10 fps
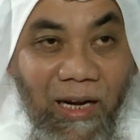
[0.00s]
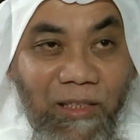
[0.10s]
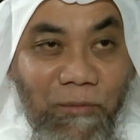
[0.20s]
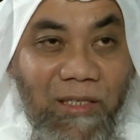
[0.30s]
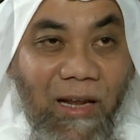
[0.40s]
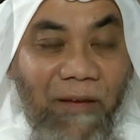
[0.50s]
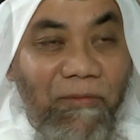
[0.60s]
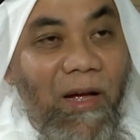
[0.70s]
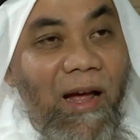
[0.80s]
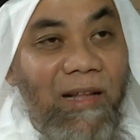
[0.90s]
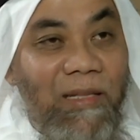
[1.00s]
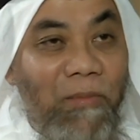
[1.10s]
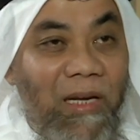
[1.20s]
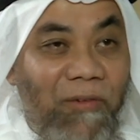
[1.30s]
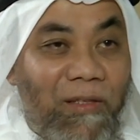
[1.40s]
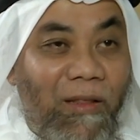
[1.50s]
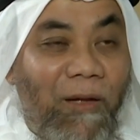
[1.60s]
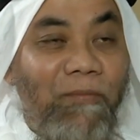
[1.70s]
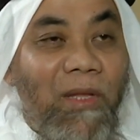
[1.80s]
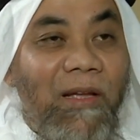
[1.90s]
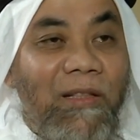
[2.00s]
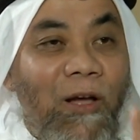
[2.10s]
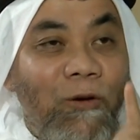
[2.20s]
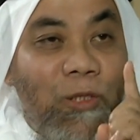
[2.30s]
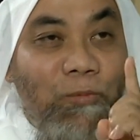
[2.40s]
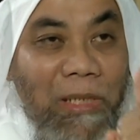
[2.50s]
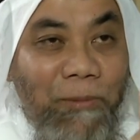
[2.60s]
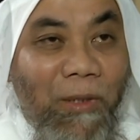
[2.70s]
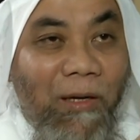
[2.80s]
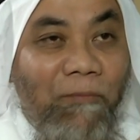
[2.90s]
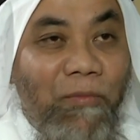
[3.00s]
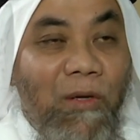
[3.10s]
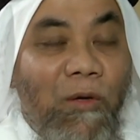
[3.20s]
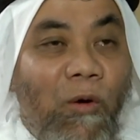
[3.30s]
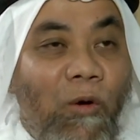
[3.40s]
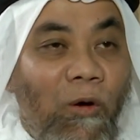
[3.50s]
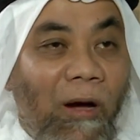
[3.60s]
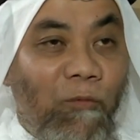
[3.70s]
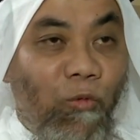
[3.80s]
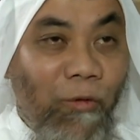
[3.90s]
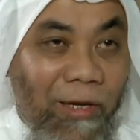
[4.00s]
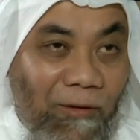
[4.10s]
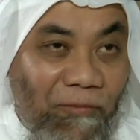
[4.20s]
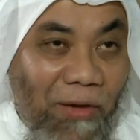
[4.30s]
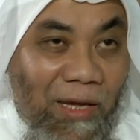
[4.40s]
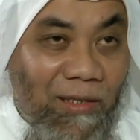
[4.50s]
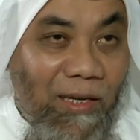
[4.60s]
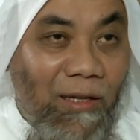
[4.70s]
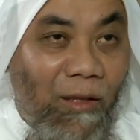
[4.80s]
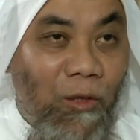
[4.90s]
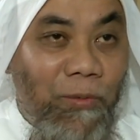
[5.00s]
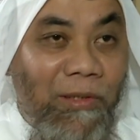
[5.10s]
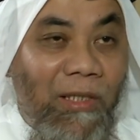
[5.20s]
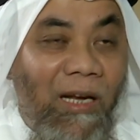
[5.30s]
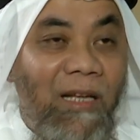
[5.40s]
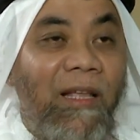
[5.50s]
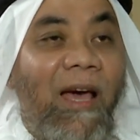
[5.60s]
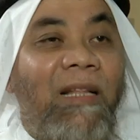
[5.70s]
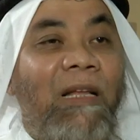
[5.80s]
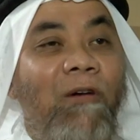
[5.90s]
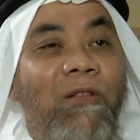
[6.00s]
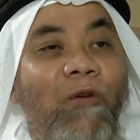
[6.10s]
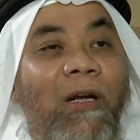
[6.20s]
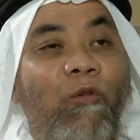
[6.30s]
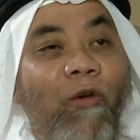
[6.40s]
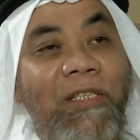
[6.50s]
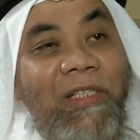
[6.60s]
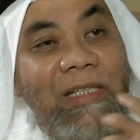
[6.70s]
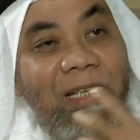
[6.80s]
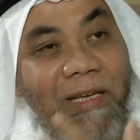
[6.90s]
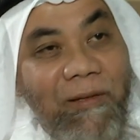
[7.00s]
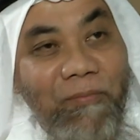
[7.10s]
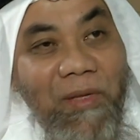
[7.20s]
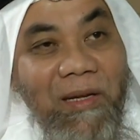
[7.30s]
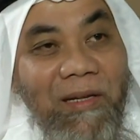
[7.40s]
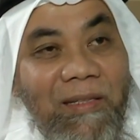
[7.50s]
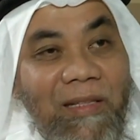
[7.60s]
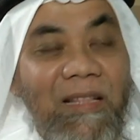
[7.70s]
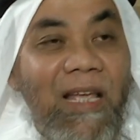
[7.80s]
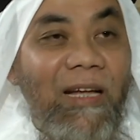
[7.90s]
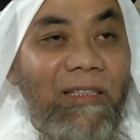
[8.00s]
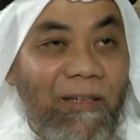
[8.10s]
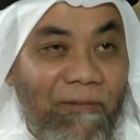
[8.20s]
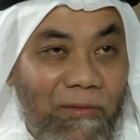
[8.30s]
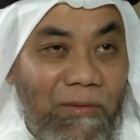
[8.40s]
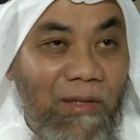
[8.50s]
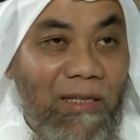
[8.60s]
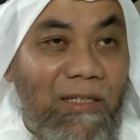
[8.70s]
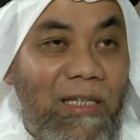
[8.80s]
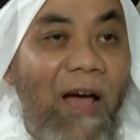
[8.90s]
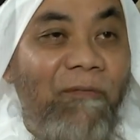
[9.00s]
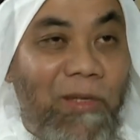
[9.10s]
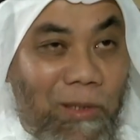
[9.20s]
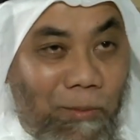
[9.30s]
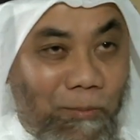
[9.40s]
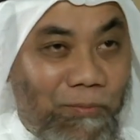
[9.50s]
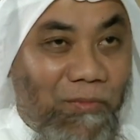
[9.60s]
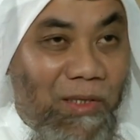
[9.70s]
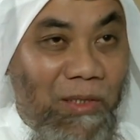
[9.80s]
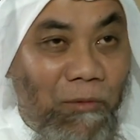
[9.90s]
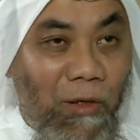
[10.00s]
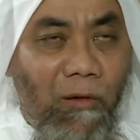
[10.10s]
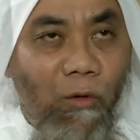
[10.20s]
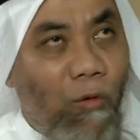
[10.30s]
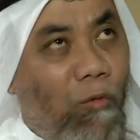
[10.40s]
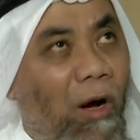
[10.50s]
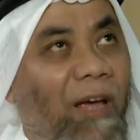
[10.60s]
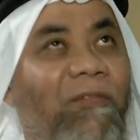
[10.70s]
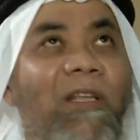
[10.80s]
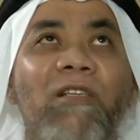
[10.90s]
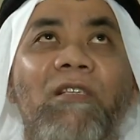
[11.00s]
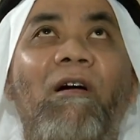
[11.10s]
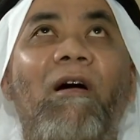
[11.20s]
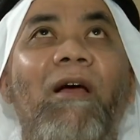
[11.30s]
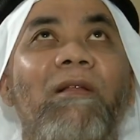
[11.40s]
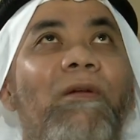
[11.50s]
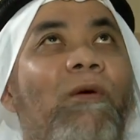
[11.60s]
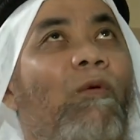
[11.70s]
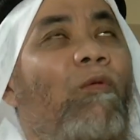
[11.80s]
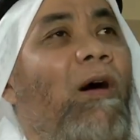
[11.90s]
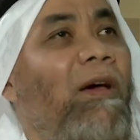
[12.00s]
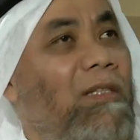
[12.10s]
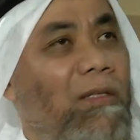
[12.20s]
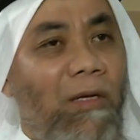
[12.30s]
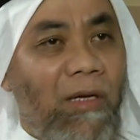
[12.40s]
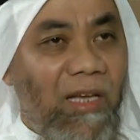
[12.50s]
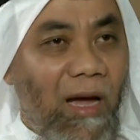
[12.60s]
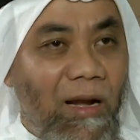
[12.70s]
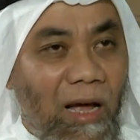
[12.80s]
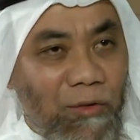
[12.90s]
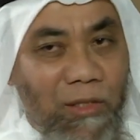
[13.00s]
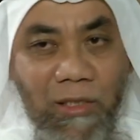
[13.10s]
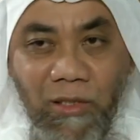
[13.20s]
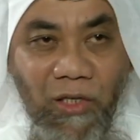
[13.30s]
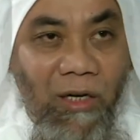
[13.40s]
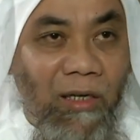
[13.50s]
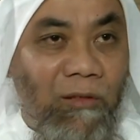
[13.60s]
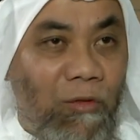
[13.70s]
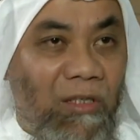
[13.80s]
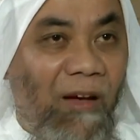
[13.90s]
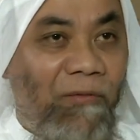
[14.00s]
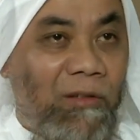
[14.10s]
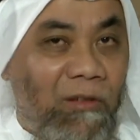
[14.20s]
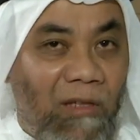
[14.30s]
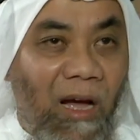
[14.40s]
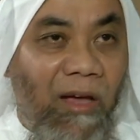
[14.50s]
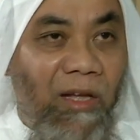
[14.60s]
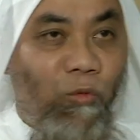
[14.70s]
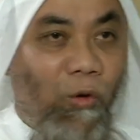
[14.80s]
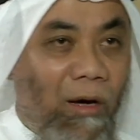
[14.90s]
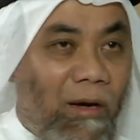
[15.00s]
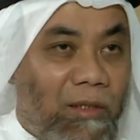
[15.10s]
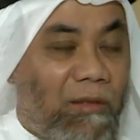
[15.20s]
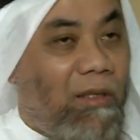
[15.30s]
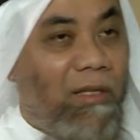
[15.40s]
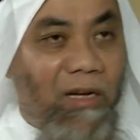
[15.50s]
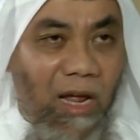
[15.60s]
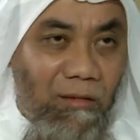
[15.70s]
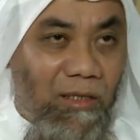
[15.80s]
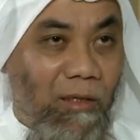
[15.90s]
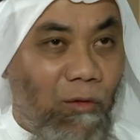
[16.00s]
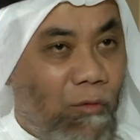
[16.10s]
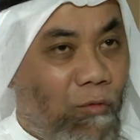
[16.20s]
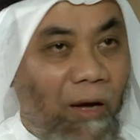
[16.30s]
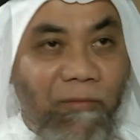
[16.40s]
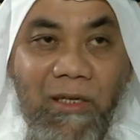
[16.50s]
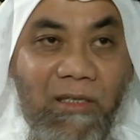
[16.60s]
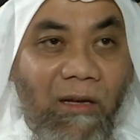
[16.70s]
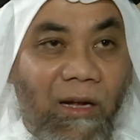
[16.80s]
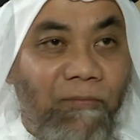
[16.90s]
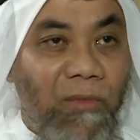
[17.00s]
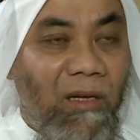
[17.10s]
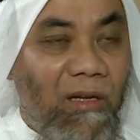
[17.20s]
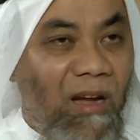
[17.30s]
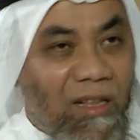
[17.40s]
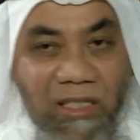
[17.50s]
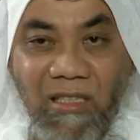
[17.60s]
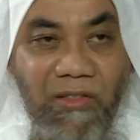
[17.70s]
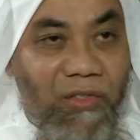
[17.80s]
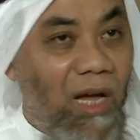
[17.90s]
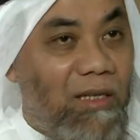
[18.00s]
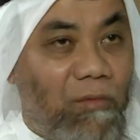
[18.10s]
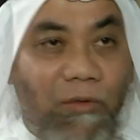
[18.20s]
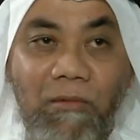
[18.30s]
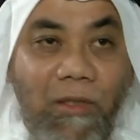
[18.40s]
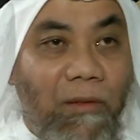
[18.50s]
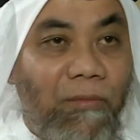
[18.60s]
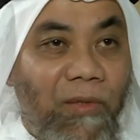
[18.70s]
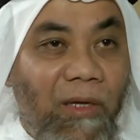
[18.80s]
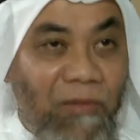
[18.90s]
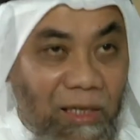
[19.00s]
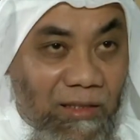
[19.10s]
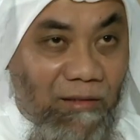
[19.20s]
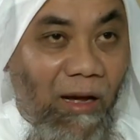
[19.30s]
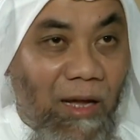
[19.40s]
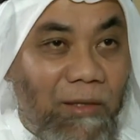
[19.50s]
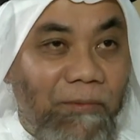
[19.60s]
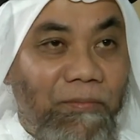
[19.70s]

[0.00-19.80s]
reality of this life and the belief in Allah. Those people who have weak faith in Allah subhanahu wa ta'ala, they are the ones who are questioning the negative that is happening in the world. Why, if there is God, why is it He allows these children to suffer, to die in wars, and they're innocent? Why, if there is God? God is not just. If there is God,